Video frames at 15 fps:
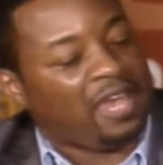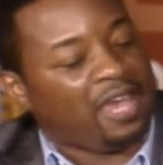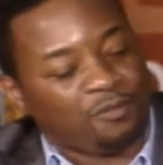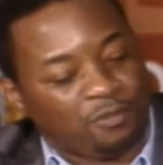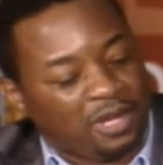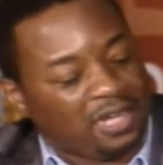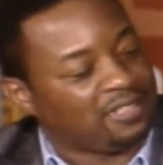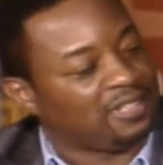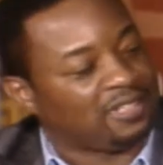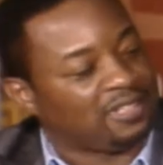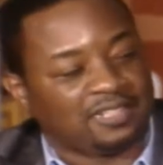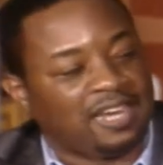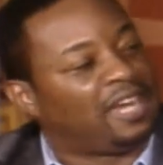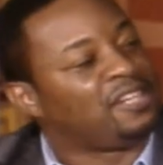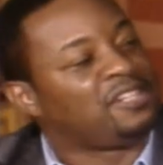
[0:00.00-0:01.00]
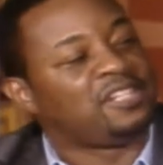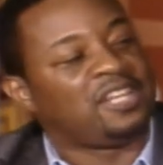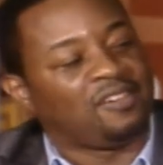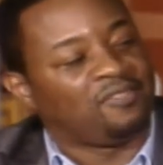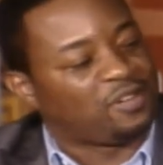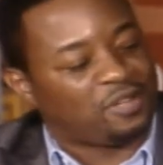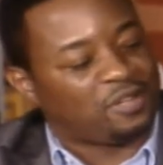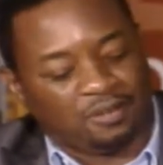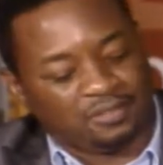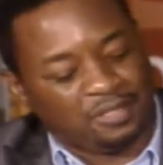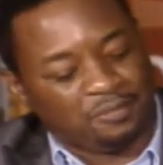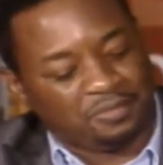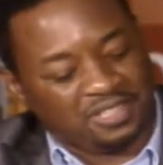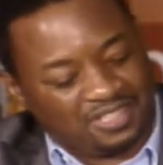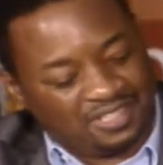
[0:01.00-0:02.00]
And watch this. God never called
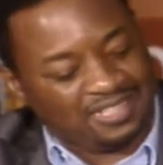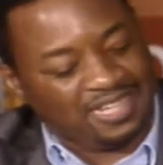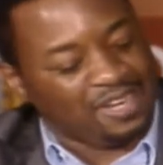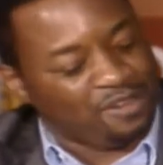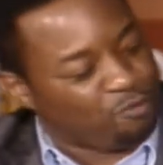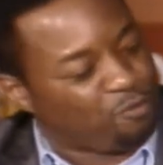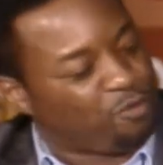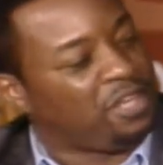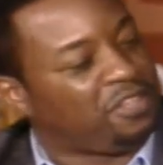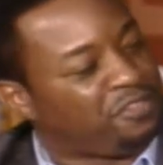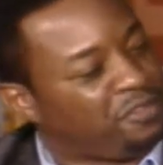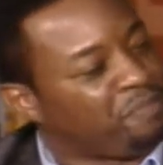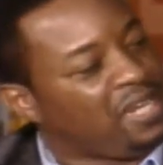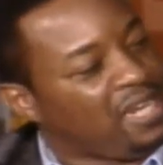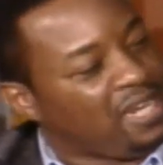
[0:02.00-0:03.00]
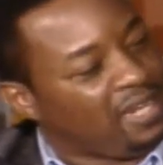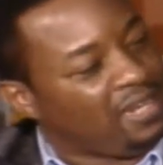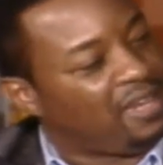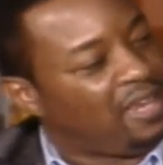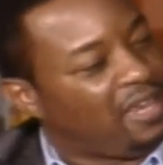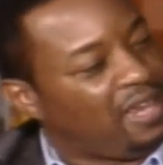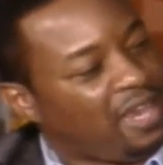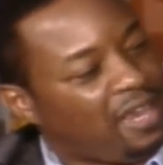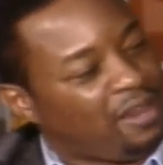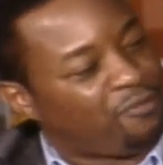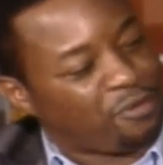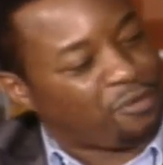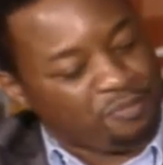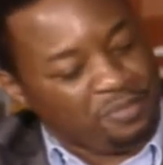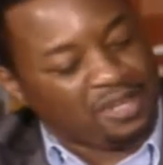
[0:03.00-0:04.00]
them to sit with me and
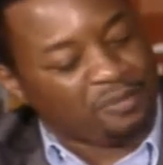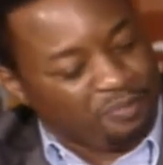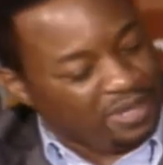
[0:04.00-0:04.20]
for me to